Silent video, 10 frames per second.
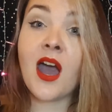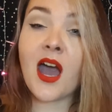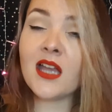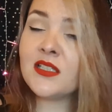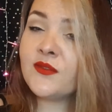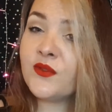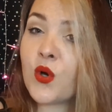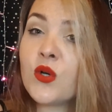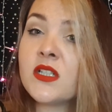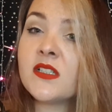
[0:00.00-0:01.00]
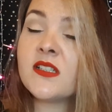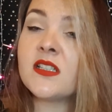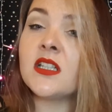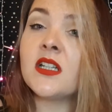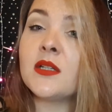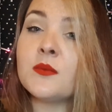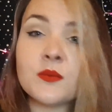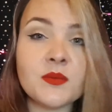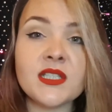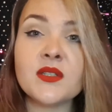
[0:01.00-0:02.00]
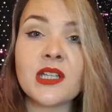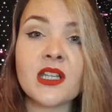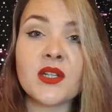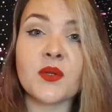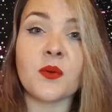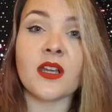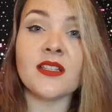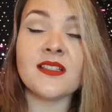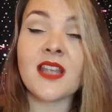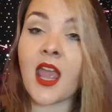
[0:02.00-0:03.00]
And of course, wouldn't be doing it otherwise,